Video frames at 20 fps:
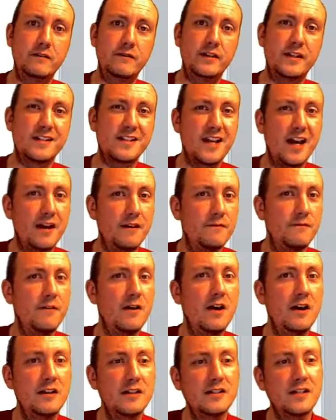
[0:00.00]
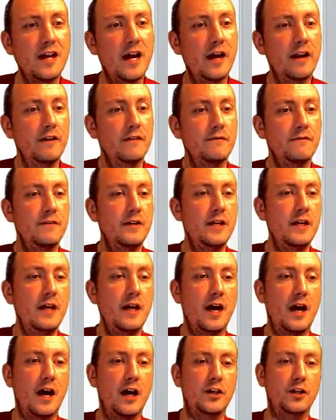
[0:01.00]
It's kind of fun, it's kind of
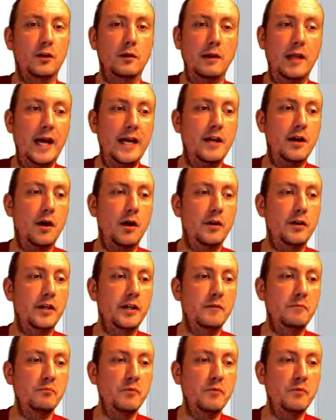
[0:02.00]
lighthearted,